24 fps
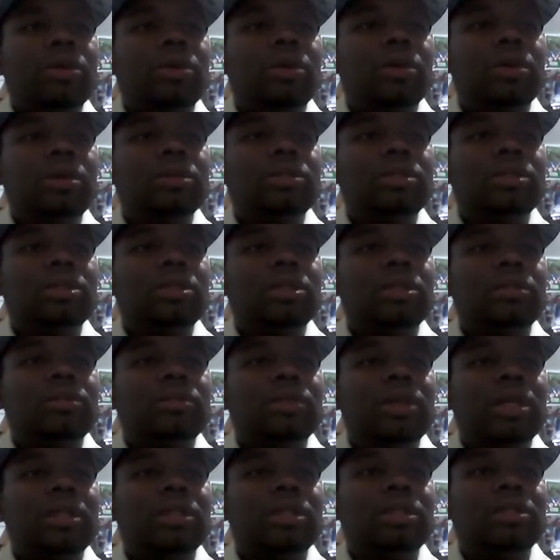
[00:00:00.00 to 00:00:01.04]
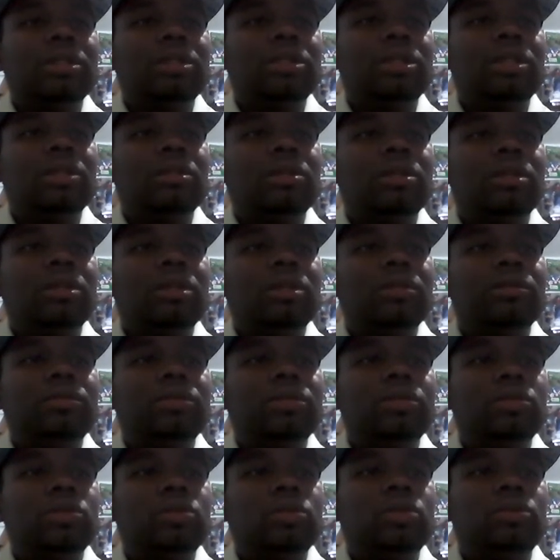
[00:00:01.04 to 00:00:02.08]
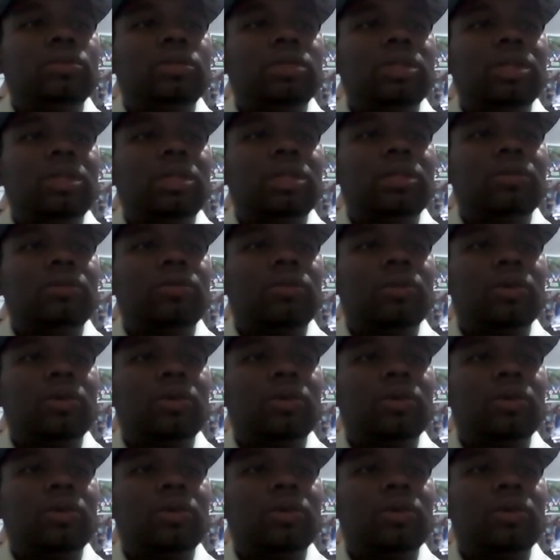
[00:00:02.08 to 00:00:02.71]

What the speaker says: herself at the center of scrutiny